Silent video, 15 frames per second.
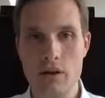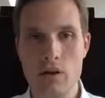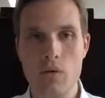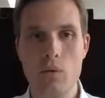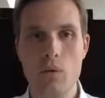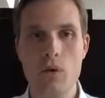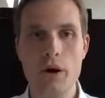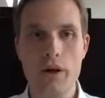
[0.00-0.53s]

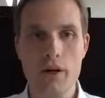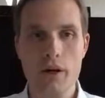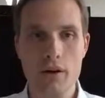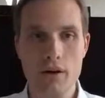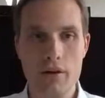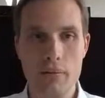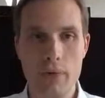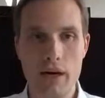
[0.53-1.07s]
working on
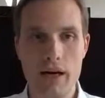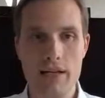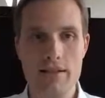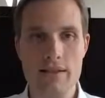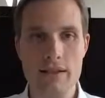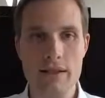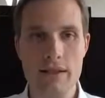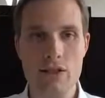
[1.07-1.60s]
the buy
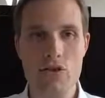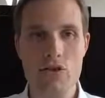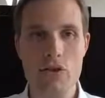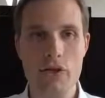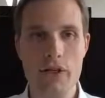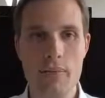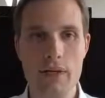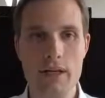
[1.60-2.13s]
side
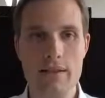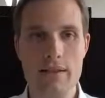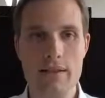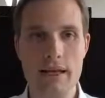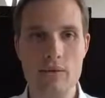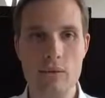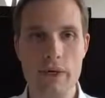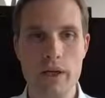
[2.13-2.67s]
usually means
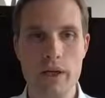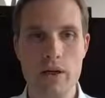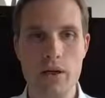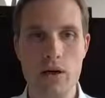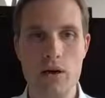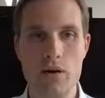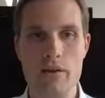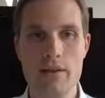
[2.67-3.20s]
that we are
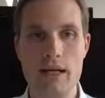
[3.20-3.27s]
also,